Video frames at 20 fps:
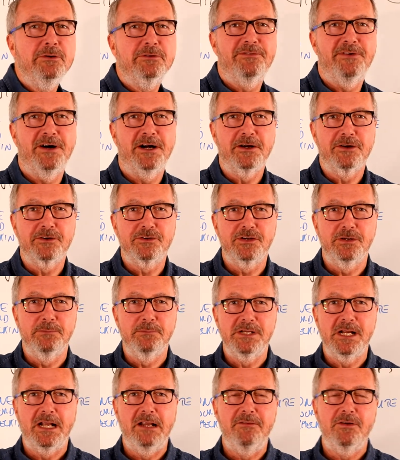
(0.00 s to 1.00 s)
function,
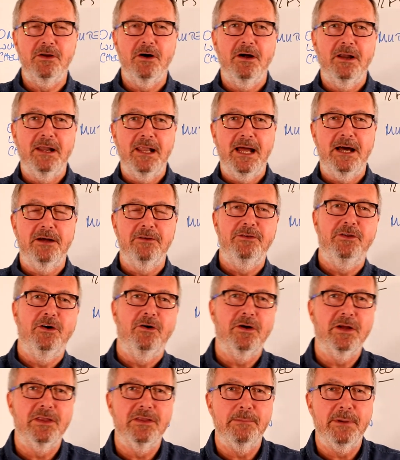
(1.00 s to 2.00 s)
particularly if you've got a loud
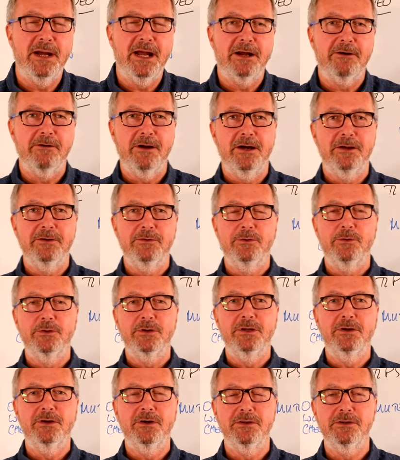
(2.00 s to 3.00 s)
dog in the background or
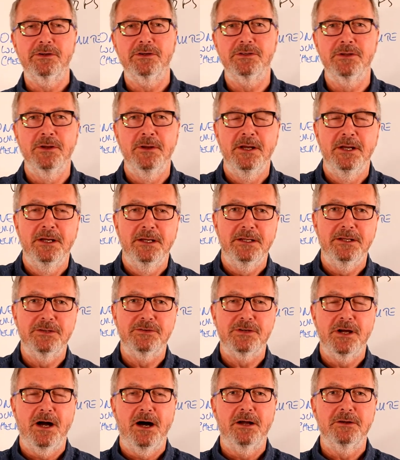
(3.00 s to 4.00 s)
you've got your
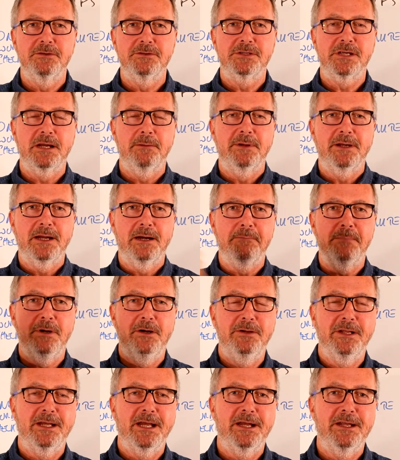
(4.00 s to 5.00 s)
child is coming up
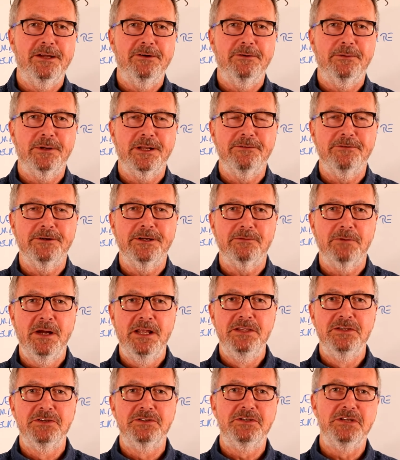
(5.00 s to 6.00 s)
moaning at you or whatever it is.
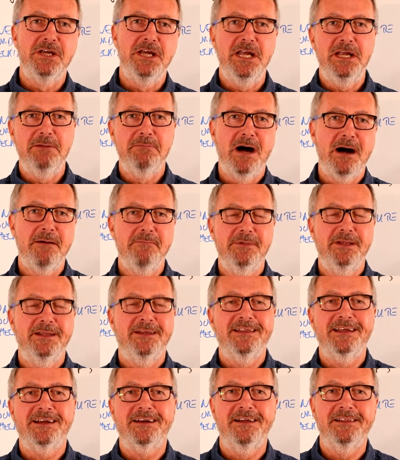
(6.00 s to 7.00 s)
When's tea, Mum? You
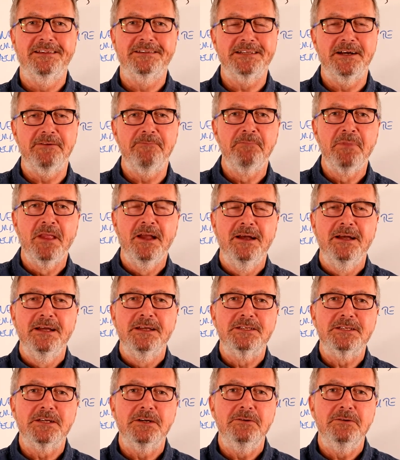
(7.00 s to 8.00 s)
know, that kind of stuff.
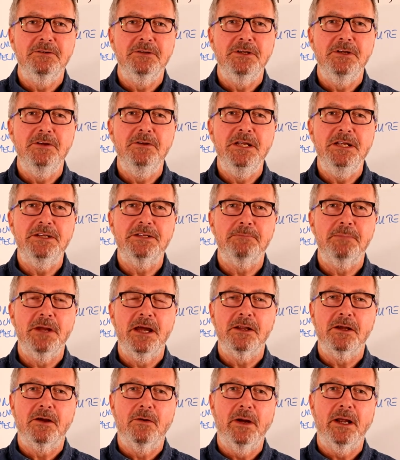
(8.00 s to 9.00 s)
So you need to be
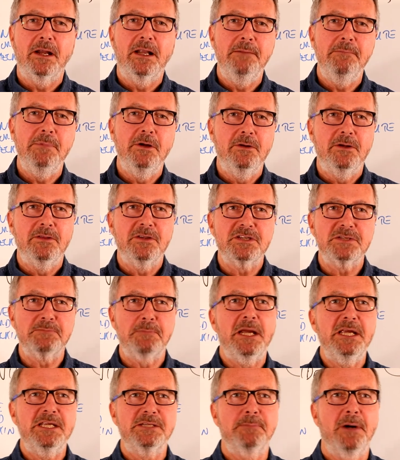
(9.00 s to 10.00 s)
able to quickly mute, and the
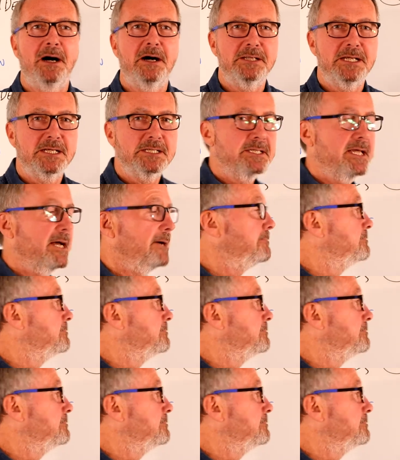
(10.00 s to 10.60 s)
space bar does that.